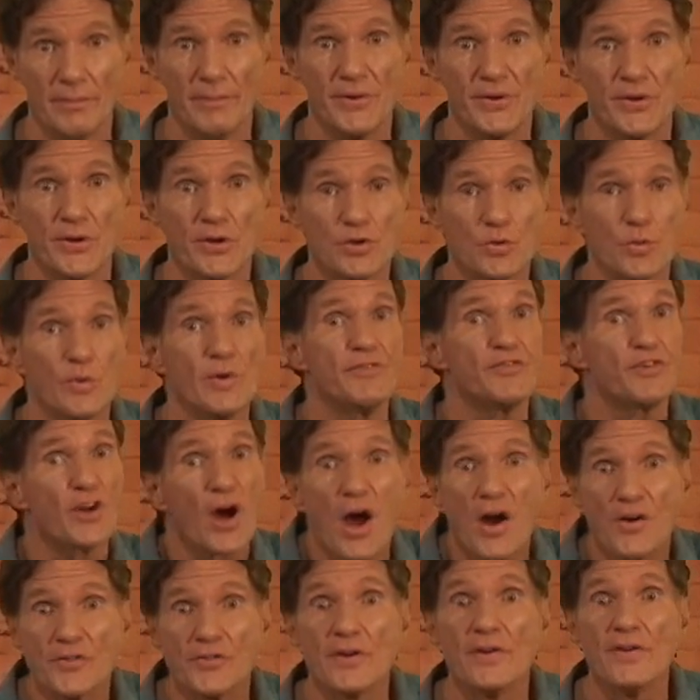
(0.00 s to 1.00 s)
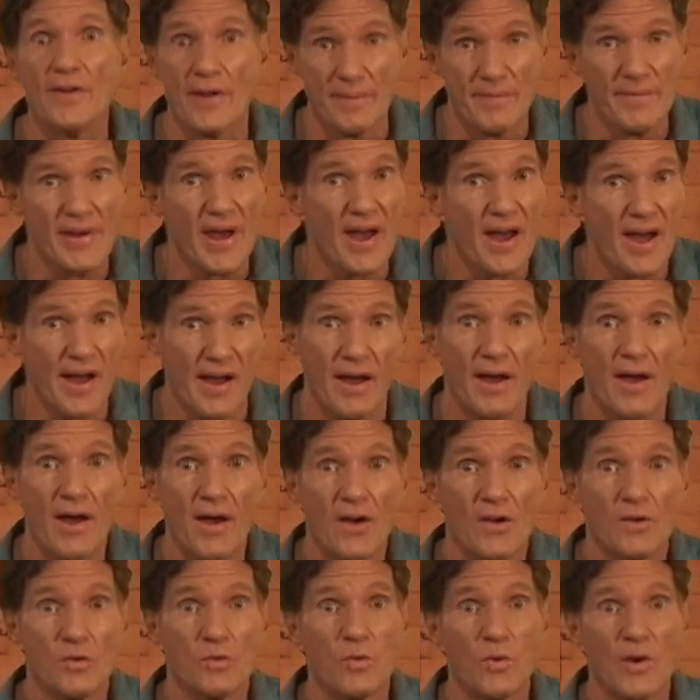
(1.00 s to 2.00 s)
because we've talked to them. Yeah,
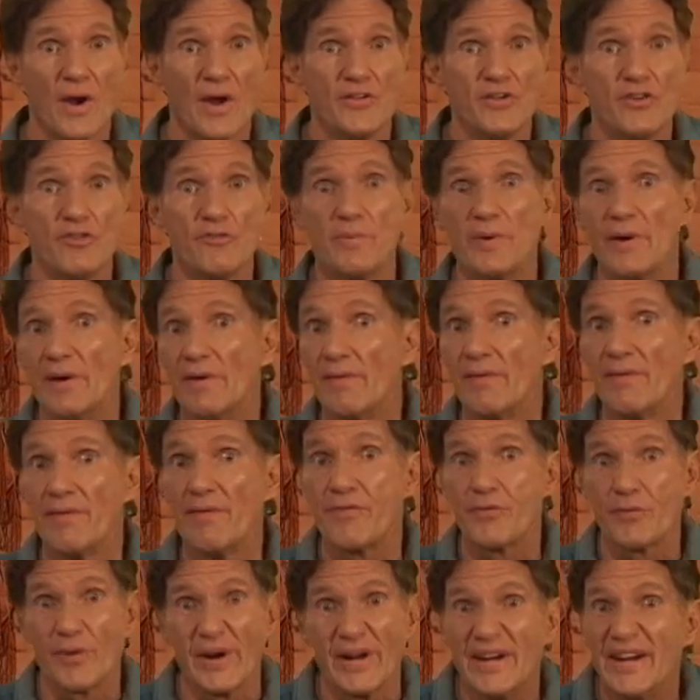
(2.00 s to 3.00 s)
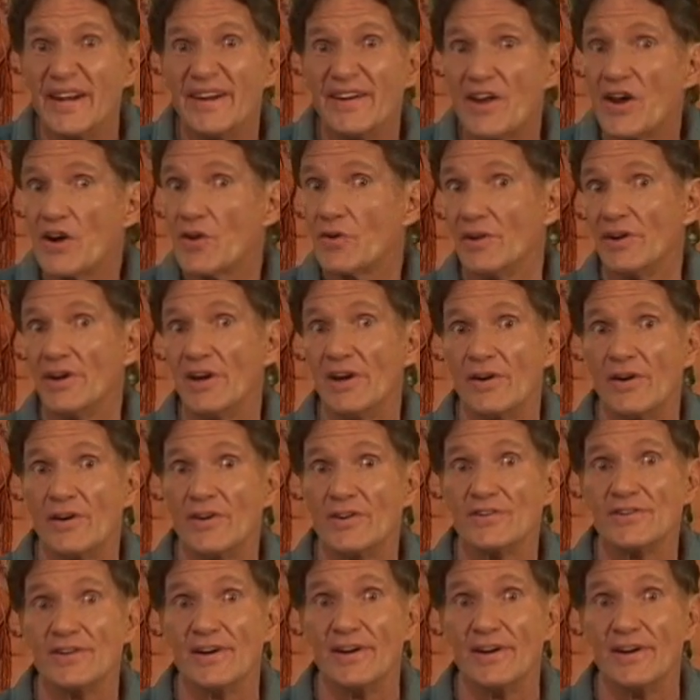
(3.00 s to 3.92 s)
while you've been threatening their leaders